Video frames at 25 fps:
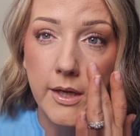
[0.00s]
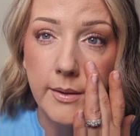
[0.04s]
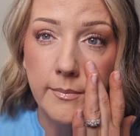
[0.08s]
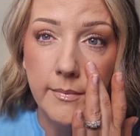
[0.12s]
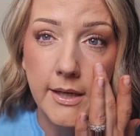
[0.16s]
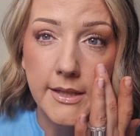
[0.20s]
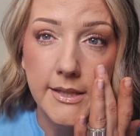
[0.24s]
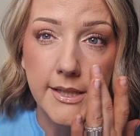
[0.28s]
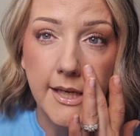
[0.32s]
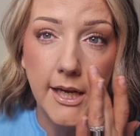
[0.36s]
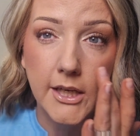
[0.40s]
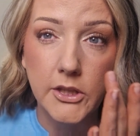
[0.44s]
my
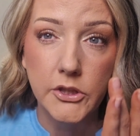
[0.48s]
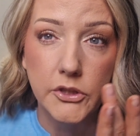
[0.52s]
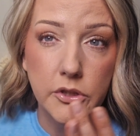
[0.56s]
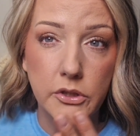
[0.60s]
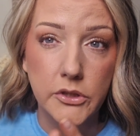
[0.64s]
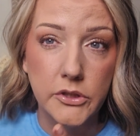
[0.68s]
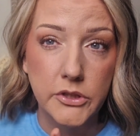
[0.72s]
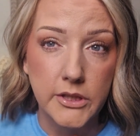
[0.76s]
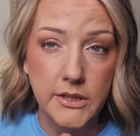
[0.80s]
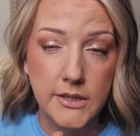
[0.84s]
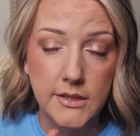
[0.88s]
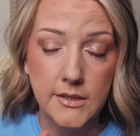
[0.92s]
texture
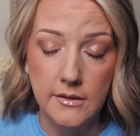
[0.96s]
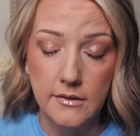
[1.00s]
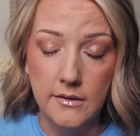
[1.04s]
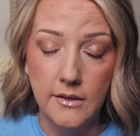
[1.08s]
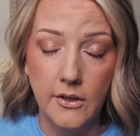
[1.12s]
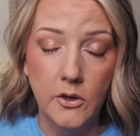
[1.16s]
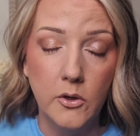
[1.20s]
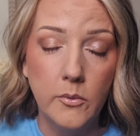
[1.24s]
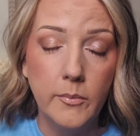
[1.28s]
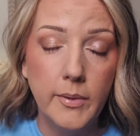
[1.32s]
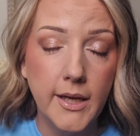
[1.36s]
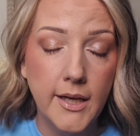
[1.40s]
just a
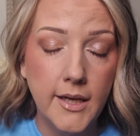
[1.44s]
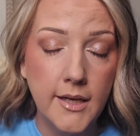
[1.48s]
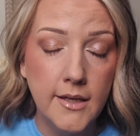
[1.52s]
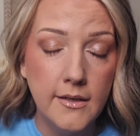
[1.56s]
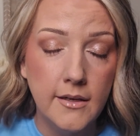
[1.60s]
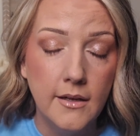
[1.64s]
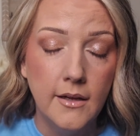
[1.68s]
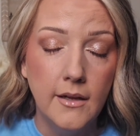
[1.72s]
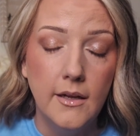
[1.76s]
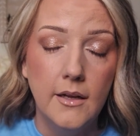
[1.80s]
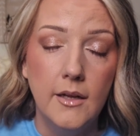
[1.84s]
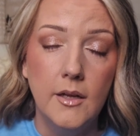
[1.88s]
little bit,
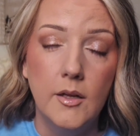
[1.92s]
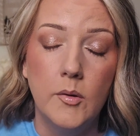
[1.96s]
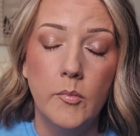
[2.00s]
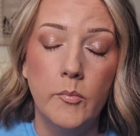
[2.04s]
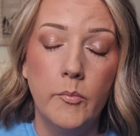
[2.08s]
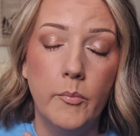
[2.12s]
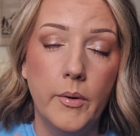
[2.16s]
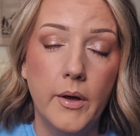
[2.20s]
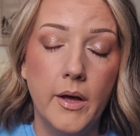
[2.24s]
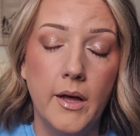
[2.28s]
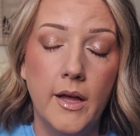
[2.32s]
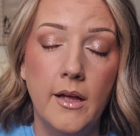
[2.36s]

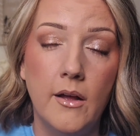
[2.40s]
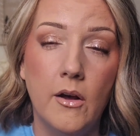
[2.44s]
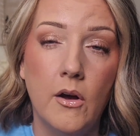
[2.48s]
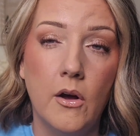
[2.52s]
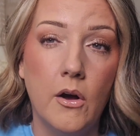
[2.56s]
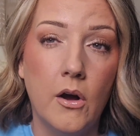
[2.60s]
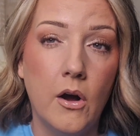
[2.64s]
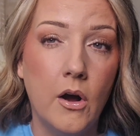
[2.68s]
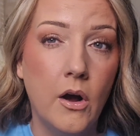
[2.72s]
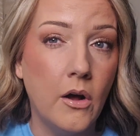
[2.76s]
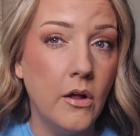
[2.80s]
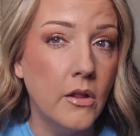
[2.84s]
but
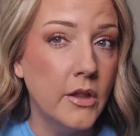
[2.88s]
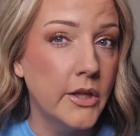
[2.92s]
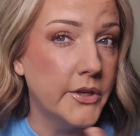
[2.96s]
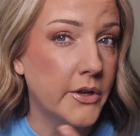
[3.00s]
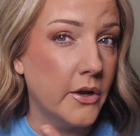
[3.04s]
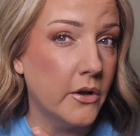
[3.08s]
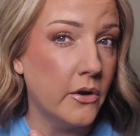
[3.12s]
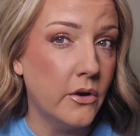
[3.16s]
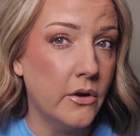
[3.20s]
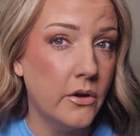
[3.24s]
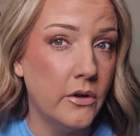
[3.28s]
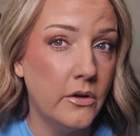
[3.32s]
all in
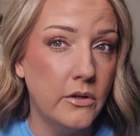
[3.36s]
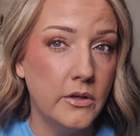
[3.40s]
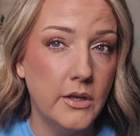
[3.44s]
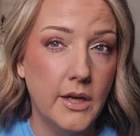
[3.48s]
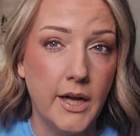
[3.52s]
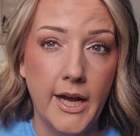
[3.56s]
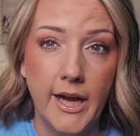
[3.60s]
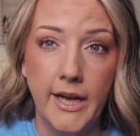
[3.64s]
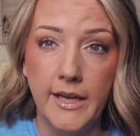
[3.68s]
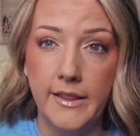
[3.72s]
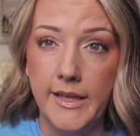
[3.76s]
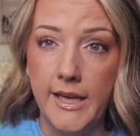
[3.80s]
all,
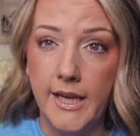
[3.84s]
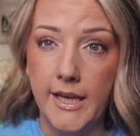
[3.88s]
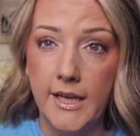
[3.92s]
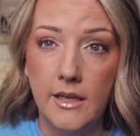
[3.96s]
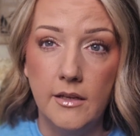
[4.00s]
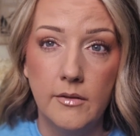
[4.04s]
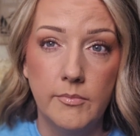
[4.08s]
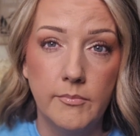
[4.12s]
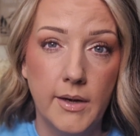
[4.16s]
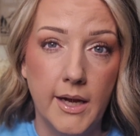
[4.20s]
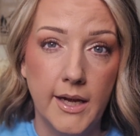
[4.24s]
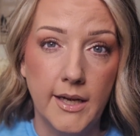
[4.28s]
I think
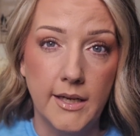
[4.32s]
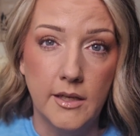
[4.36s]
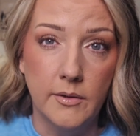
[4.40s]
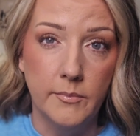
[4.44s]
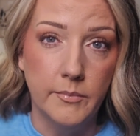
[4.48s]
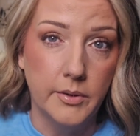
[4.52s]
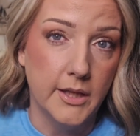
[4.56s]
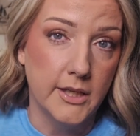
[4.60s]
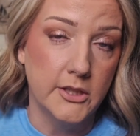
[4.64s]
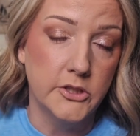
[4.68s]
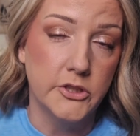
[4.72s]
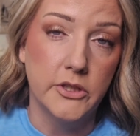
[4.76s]
my
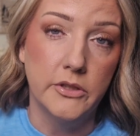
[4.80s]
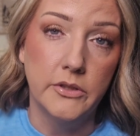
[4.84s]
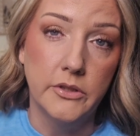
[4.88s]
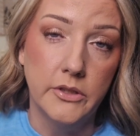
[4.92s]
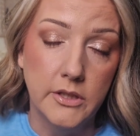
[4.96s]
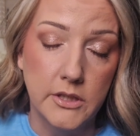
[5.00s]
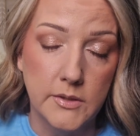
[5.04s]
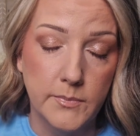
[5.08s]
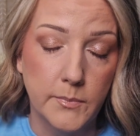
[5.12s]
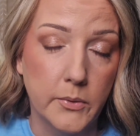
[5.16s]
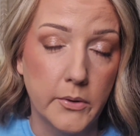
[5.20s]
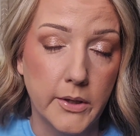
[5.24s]
complexion
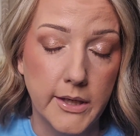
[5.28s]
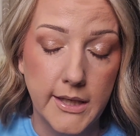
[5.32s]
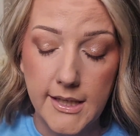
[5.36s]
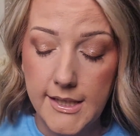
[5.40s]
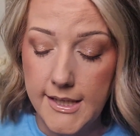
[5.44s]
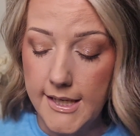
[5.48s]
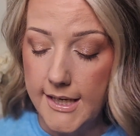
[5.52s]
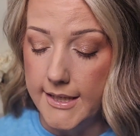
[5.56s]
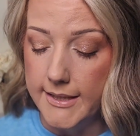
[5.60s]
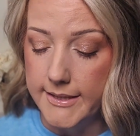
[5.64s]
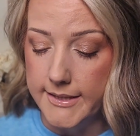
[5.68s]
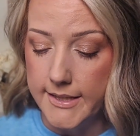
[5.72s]
looks pretty
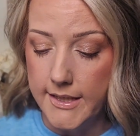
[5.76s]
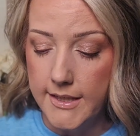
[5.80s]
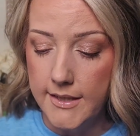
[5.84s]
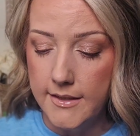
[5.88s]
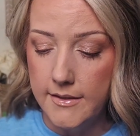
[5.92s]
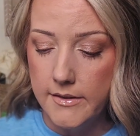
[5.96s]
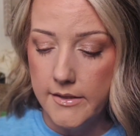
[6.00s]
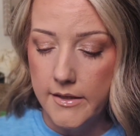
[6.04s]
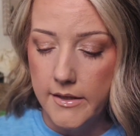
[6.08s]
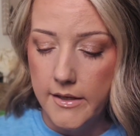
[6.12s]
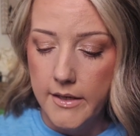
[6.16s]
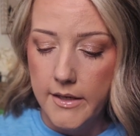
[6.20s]

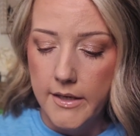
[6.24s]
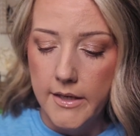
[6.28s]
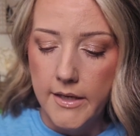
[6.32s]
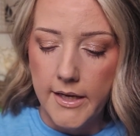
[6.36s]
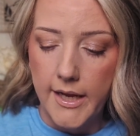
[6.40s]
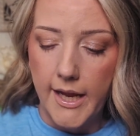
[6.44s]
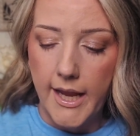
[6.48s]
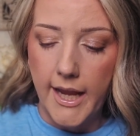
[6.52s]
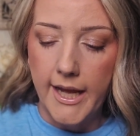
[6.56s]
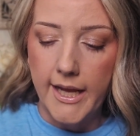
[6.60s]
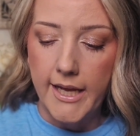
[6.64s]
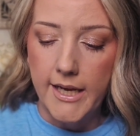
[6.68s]
decent.
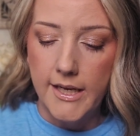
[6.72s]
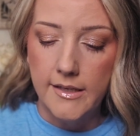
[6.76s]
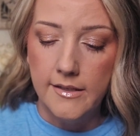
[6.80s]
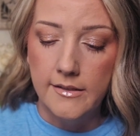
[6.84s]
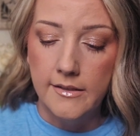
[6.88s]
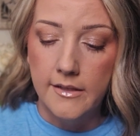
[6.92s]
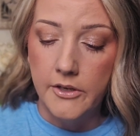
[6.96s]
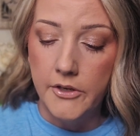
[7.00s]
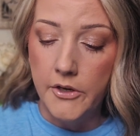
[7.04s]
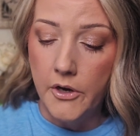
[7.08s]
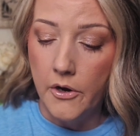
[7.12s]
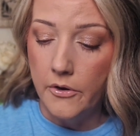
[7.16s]
And
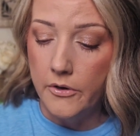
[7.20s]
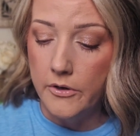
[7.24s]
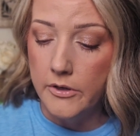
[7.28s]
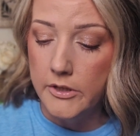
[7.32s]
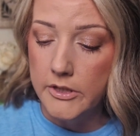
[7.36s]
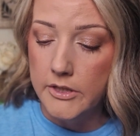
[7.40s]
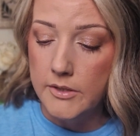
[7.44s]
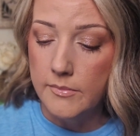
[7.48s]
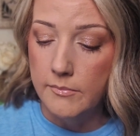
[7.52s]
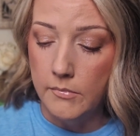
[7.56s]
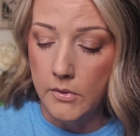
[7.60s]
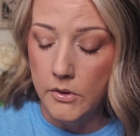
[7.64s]
the
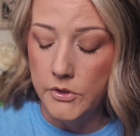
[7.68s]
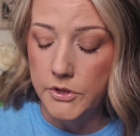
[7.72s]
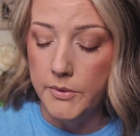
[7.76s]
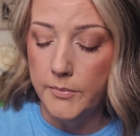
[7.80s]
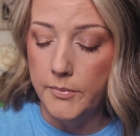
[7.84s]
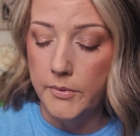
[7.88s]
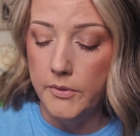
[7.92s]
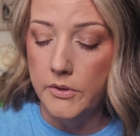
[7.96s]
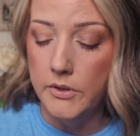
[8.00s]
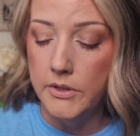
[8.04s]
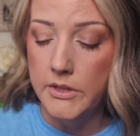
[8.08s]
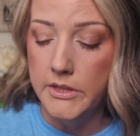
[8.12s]
NARS
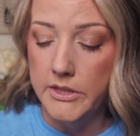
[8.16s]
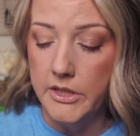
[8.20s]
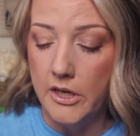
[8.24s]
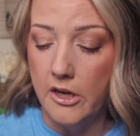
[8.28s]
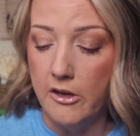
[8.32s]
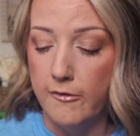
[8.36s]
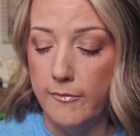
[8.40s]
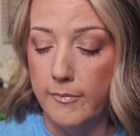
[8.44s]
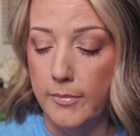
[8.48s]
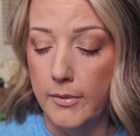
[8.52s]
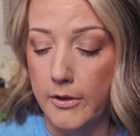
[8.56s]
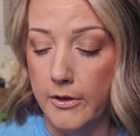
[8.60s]
Multiple
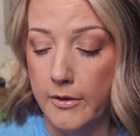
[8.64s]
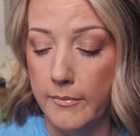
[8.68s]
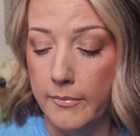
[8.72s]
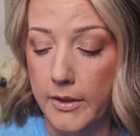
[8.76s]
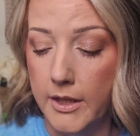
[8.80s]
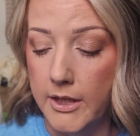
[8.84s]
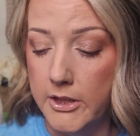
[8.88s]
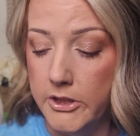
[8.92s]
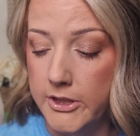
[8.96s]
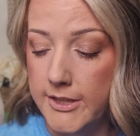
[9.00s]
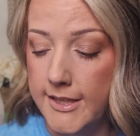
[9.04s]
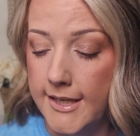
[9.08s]
Soft Blur
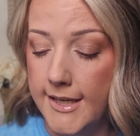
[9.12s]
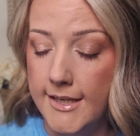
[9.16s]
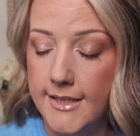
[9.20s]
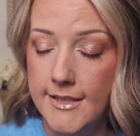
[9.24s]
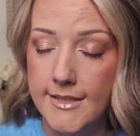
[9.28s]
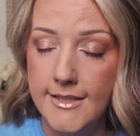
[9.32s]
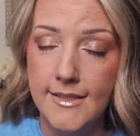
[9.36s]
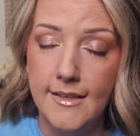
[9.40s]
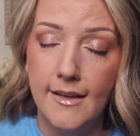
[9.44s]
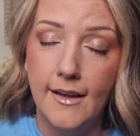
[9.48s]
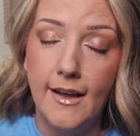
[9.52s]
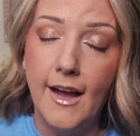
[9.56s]
Blush Sticks,
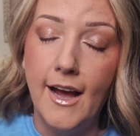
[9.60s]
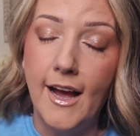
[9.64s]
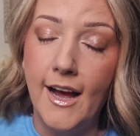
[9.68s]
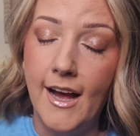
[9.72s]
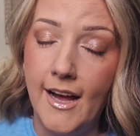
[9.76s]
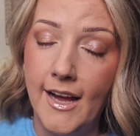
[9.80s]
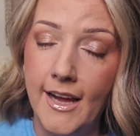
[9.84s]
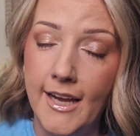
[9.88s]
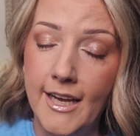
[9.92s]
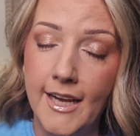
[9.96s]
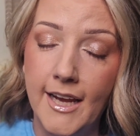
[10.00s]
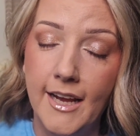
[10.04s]

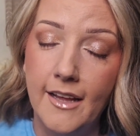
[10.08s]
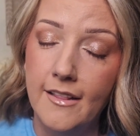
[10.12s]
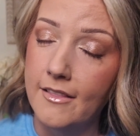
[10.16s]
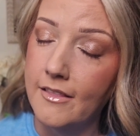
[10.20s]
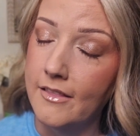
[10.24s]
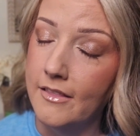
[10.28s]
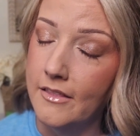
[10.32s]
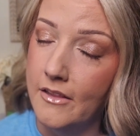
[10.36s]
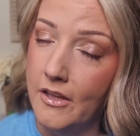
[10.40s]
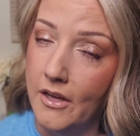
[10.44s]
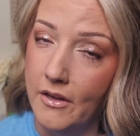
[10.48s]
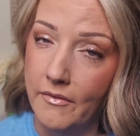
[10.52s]
I
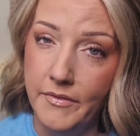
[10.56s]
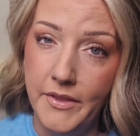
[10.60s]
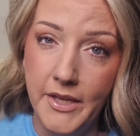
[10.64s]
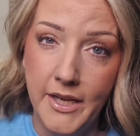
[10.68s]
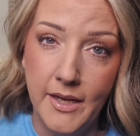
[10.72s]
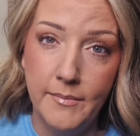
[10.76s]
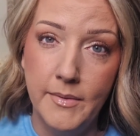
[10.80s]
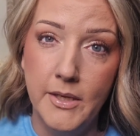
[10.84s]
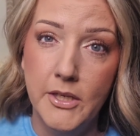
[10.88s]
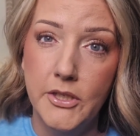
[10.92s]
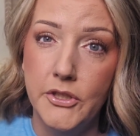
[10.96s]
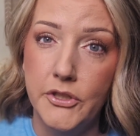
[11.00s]
love
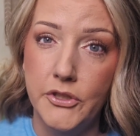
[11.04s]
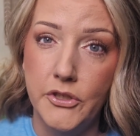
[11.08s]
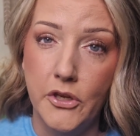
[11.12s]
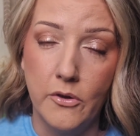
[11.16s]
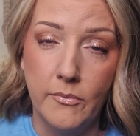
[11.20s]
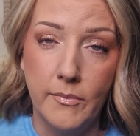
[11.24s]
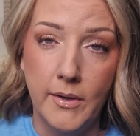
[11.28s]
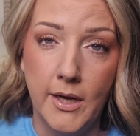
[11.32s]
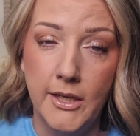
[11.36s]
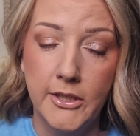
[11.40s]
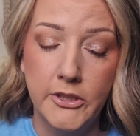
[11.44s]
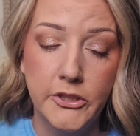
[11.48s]
them so
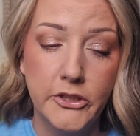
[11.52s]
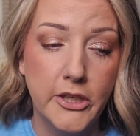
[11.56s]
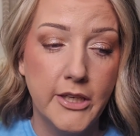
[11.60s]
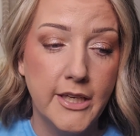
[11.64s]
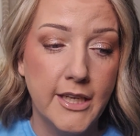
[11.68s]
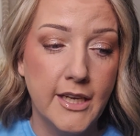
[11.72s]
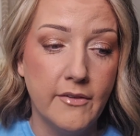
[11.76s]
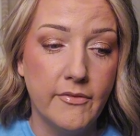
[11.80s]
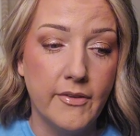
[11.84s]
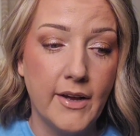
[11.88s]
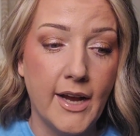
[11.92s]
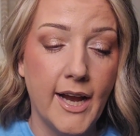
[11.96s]
much.
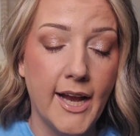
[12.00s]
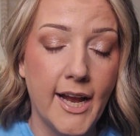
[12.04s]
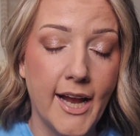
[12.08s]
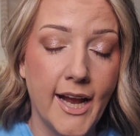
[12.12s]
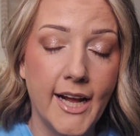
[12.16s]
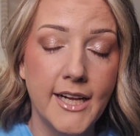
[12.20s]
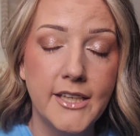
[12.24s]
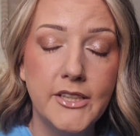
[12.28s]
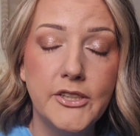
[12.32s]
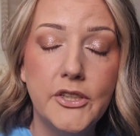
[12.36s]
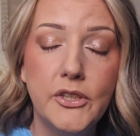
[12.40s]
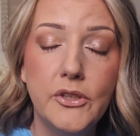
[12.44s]
If I
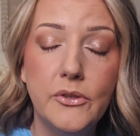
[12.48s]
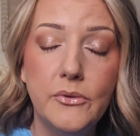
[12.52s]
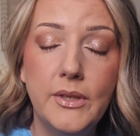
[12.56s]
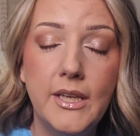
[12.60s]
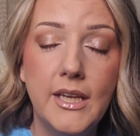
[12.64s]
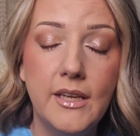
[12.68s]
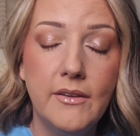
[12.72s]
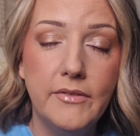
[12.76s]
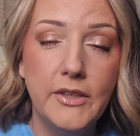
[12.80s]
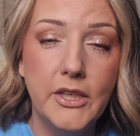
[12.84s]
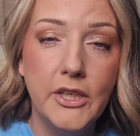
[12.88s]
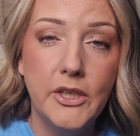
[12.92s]
had to
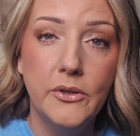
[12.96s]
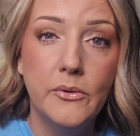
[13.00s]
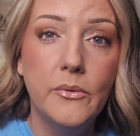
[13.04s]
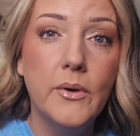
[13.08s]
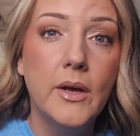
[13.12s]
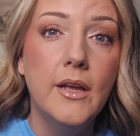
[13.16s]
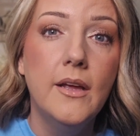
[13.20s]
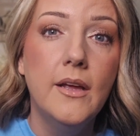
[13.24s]
give you